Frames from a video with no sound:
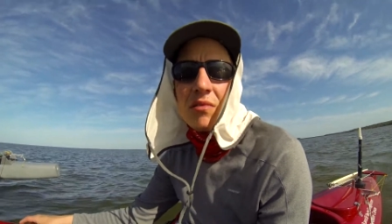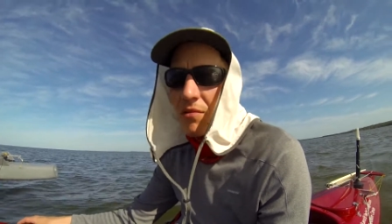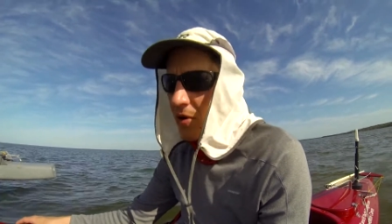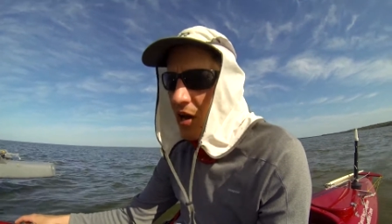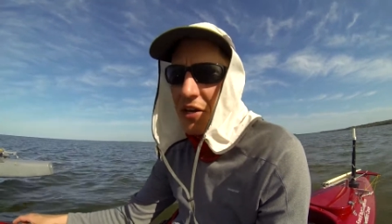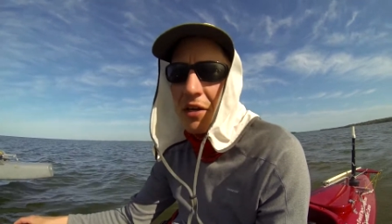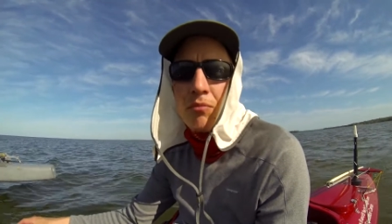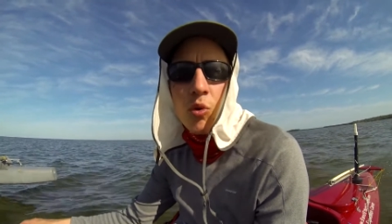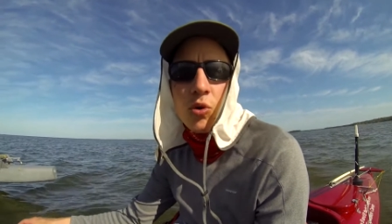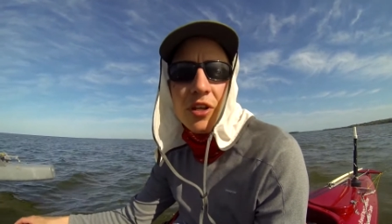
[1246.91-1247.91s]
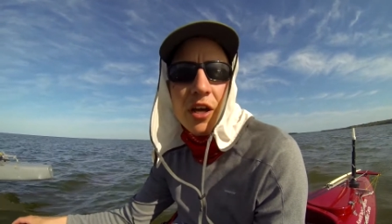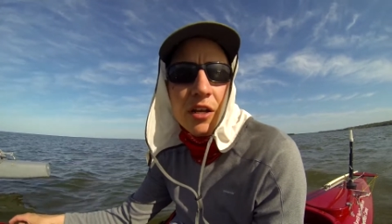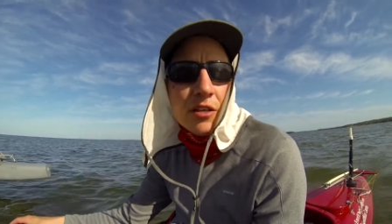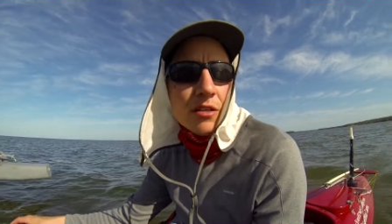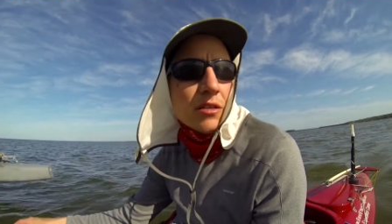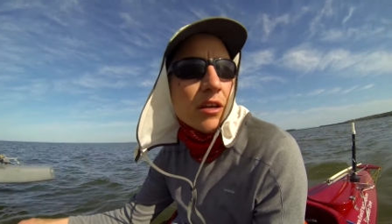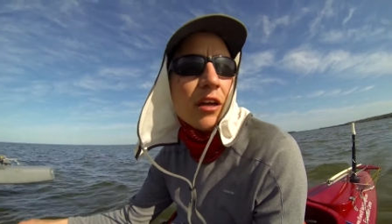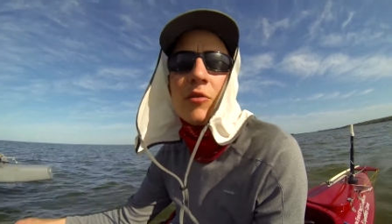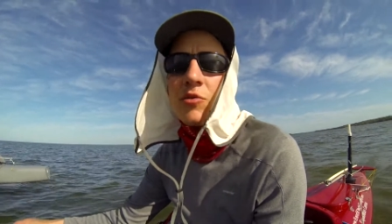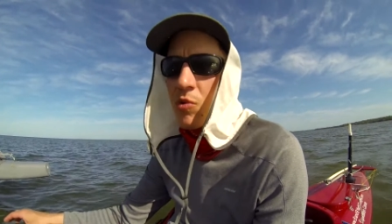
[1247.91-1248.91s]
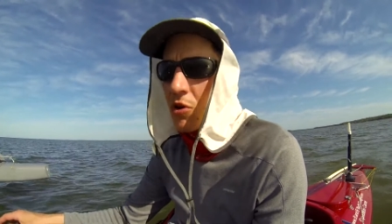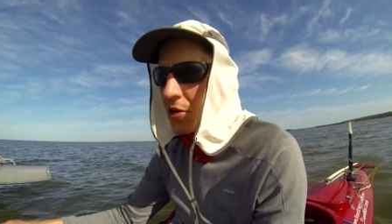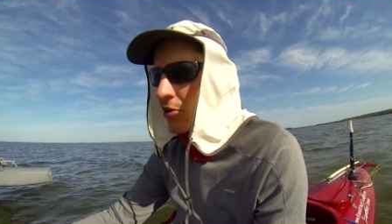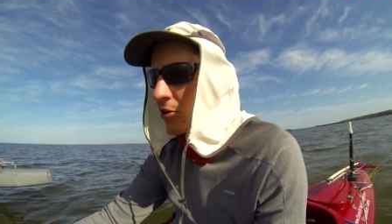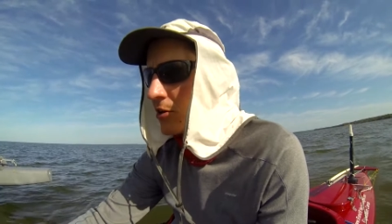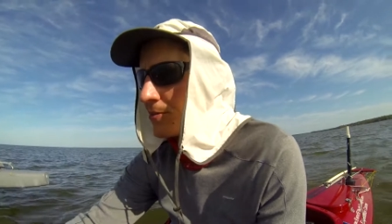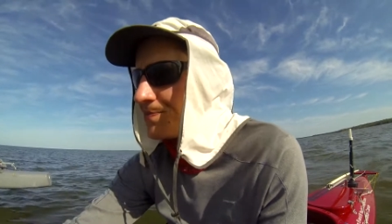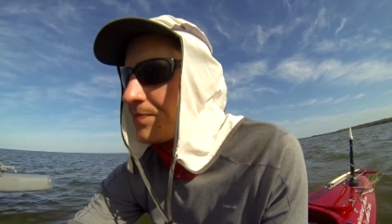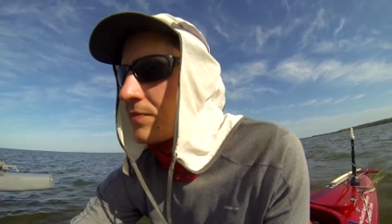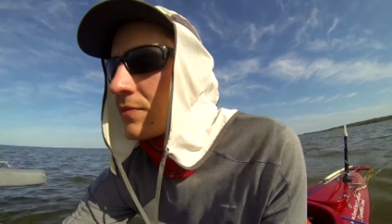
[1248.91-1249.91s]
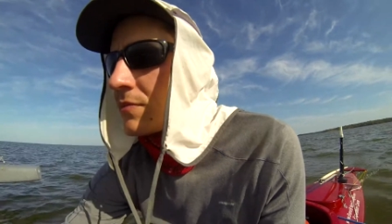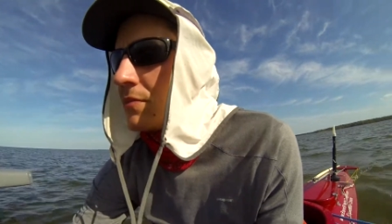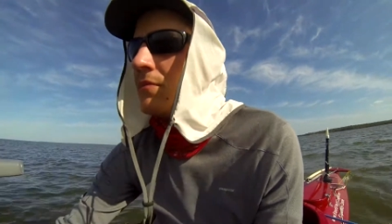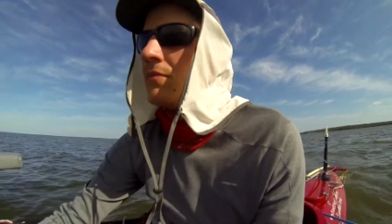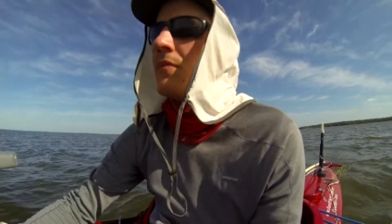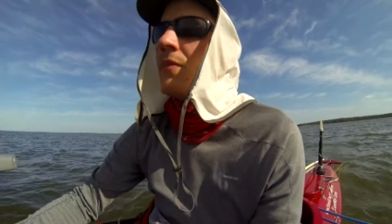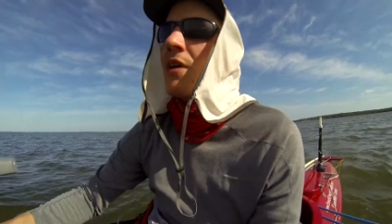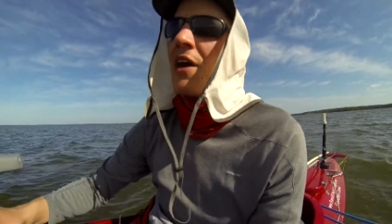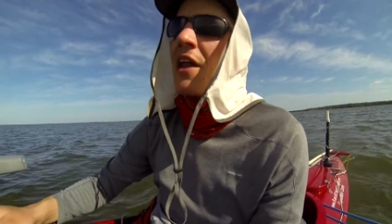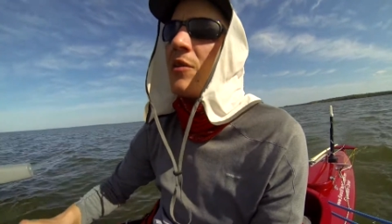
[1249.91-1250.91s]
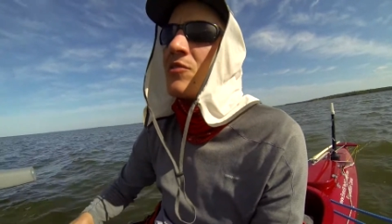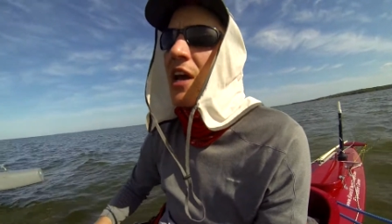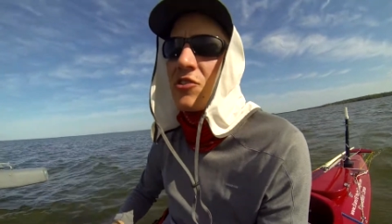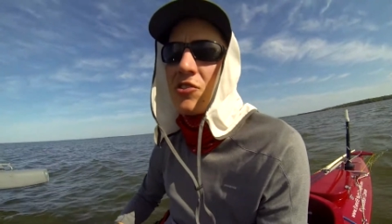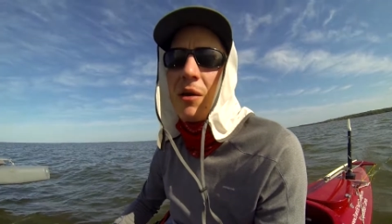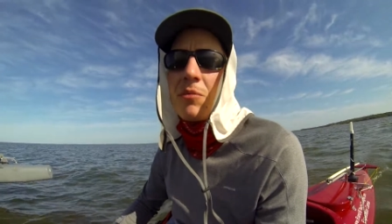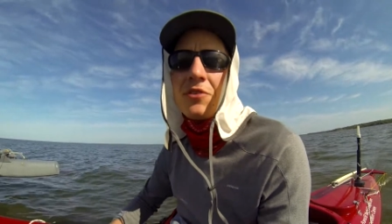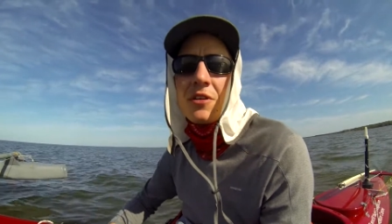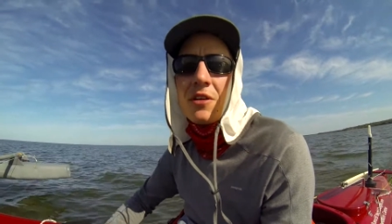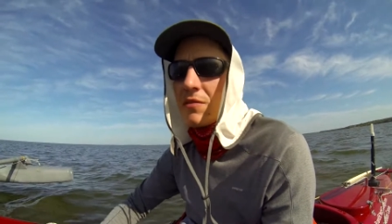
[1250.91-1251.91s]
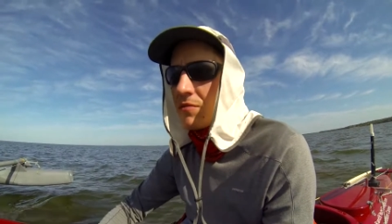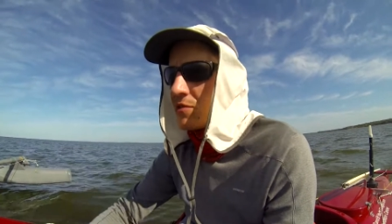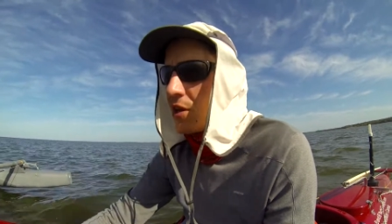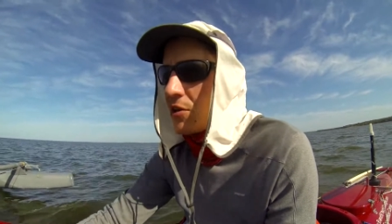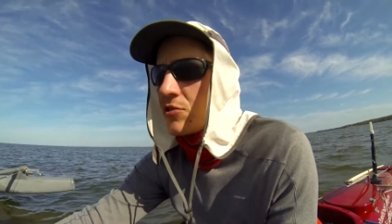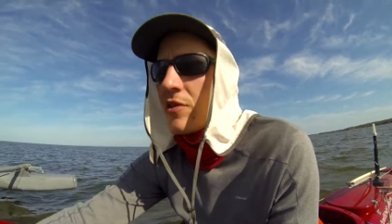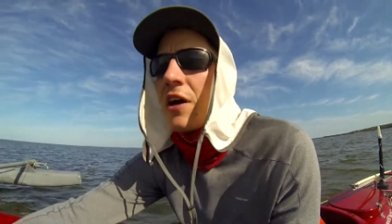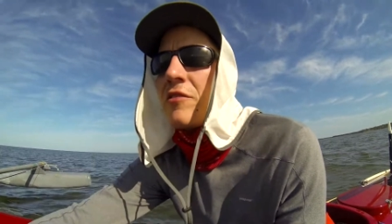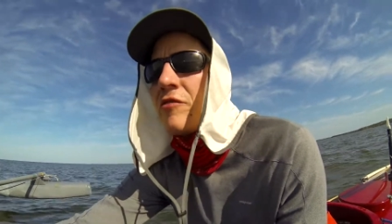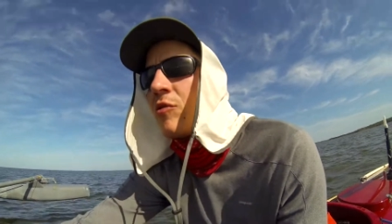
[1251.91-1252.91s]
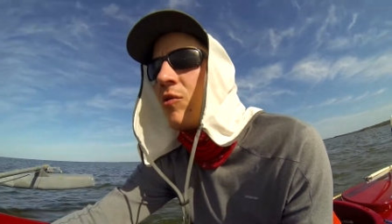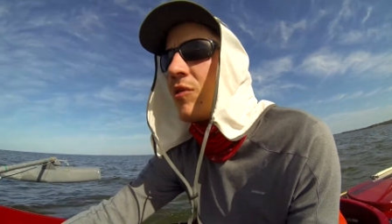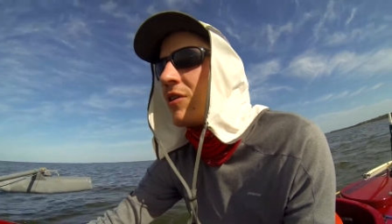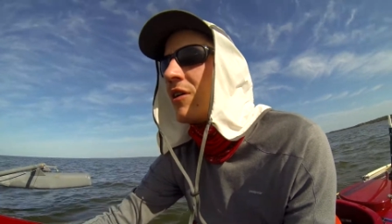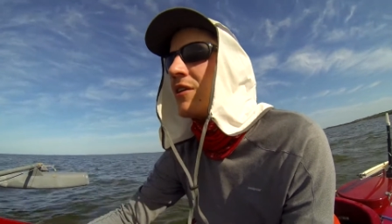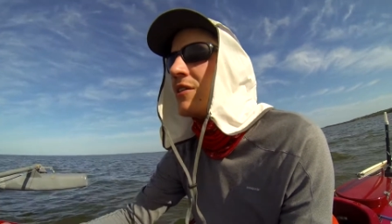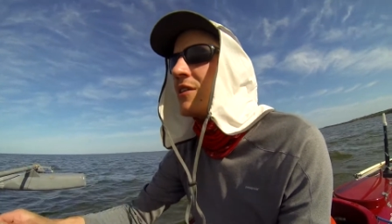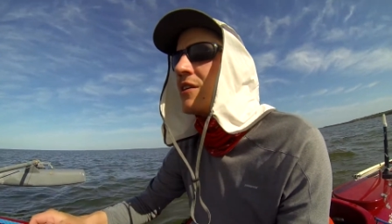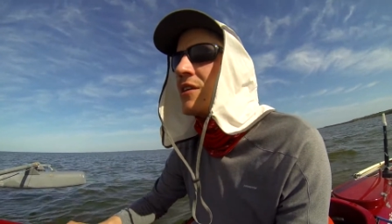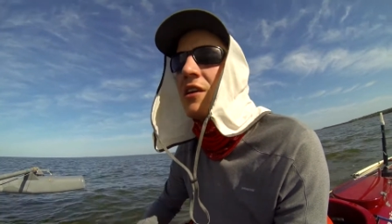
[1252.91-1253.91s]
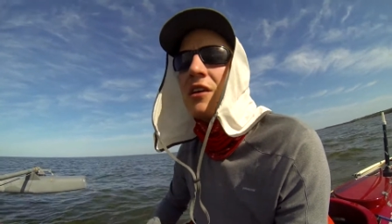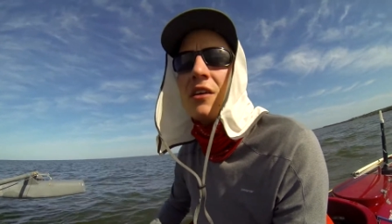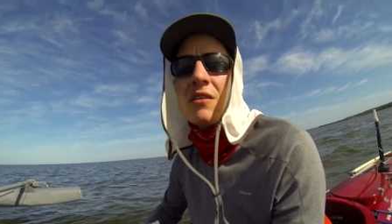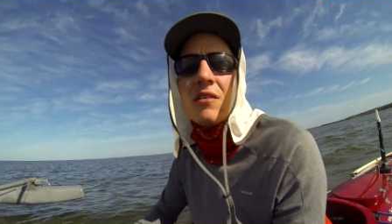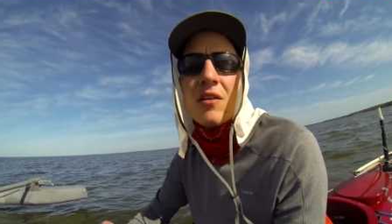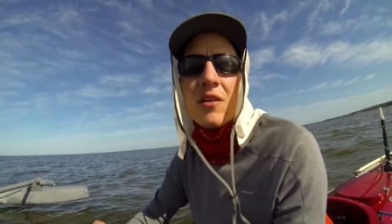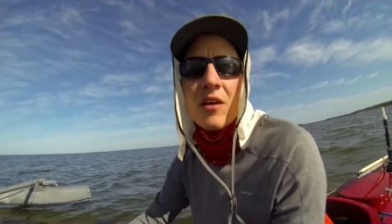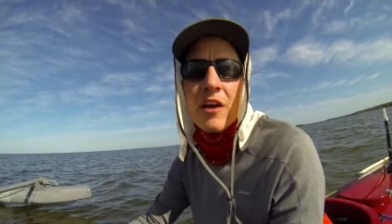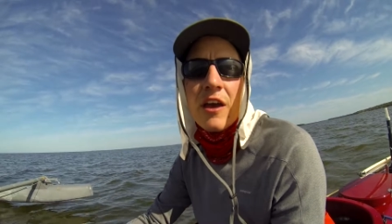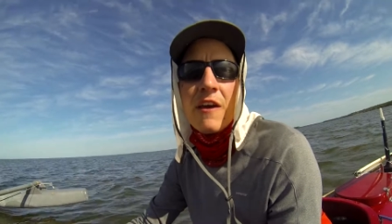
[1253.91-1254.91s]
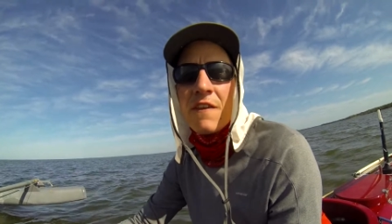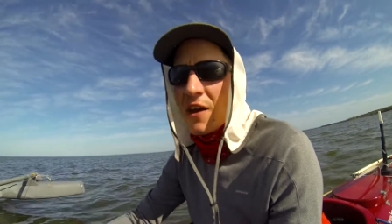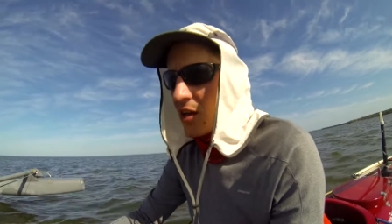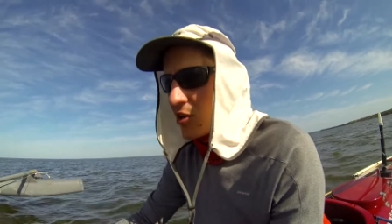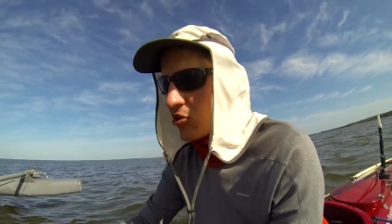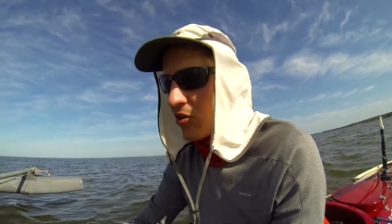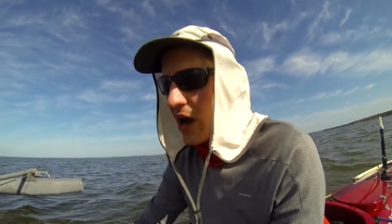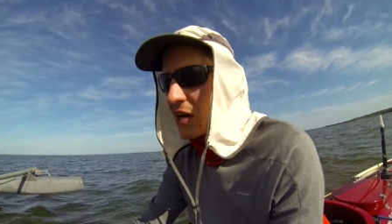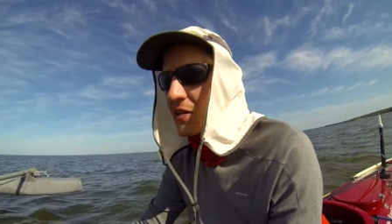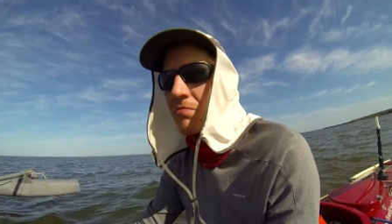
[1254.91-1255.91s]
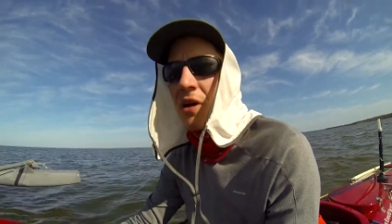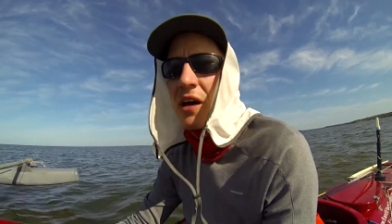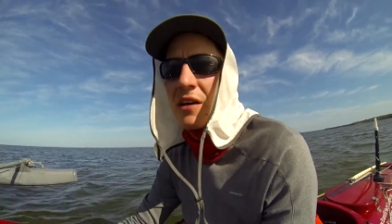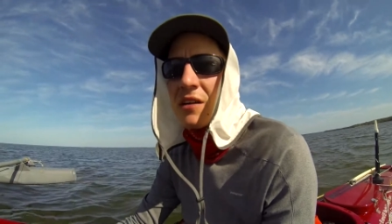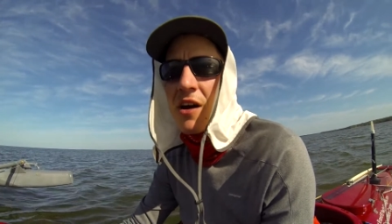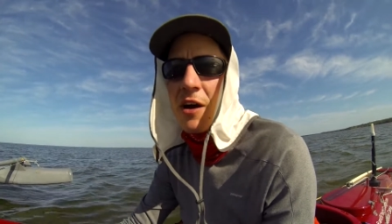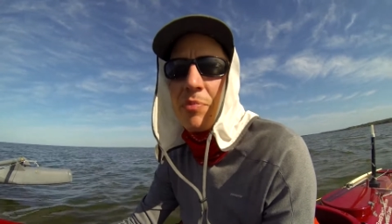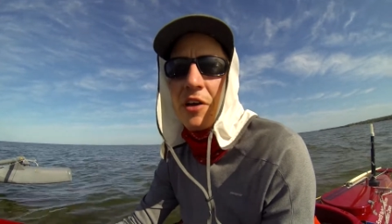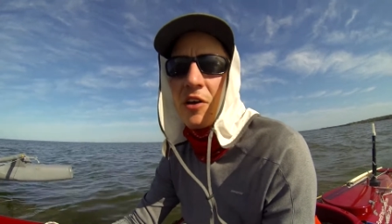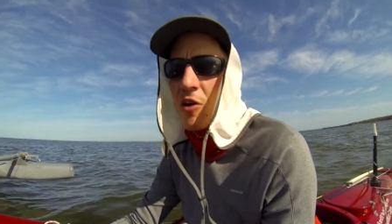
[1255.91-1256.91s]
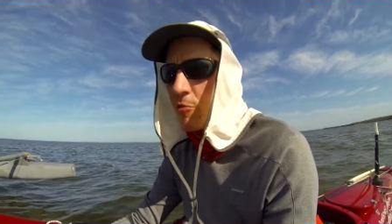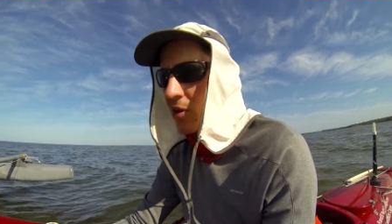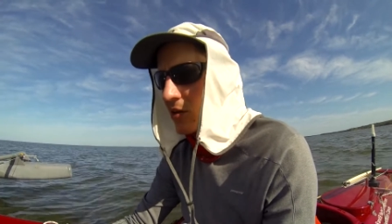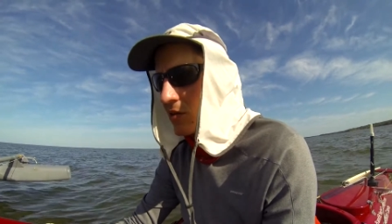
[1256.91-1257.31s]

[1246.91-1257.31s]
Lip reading: my hiking board that is, and it was working good, and I was actually able to sail directly for Indian Key, and then I cracked my cockpit combing.